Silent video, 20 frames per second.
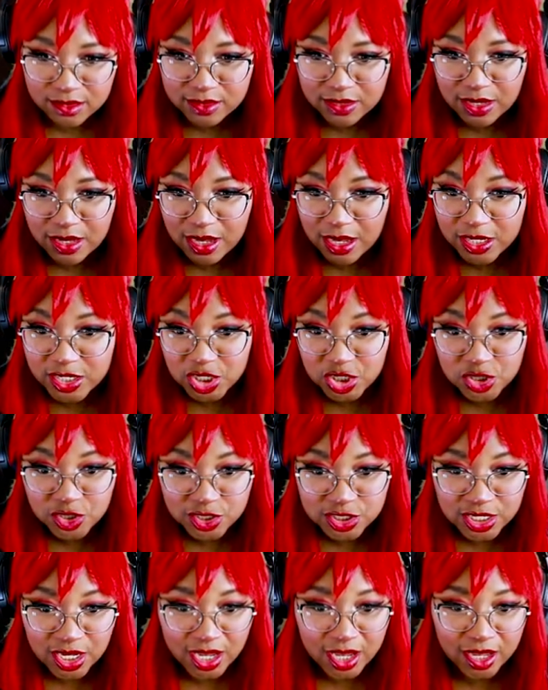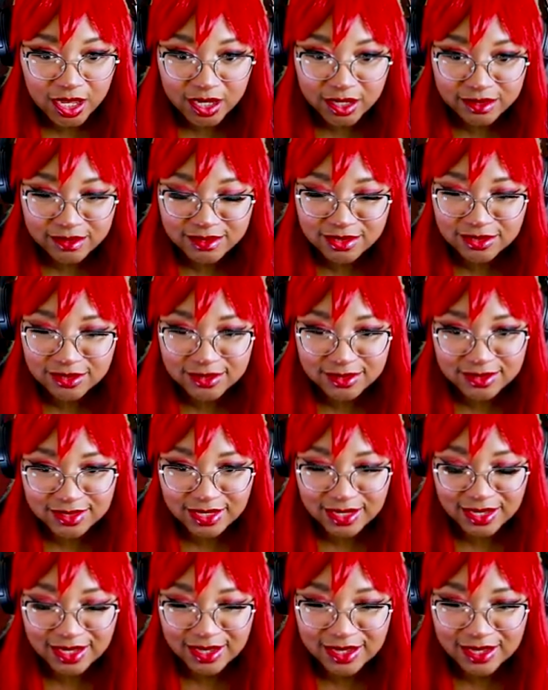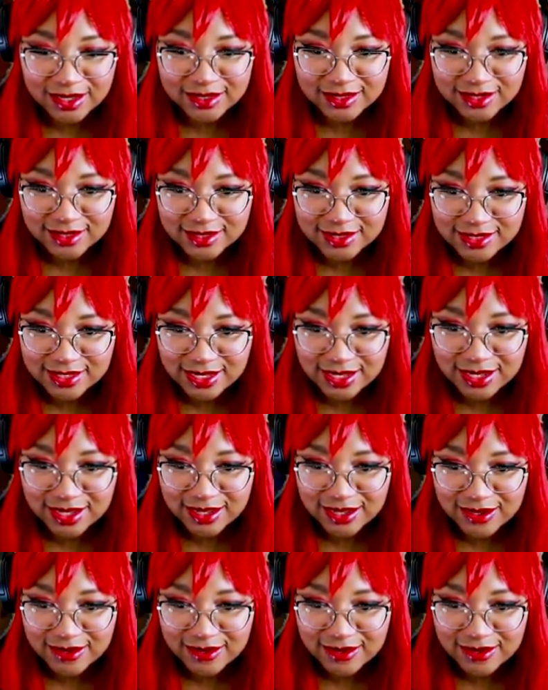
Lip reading: side, to the side, to the side, to the side,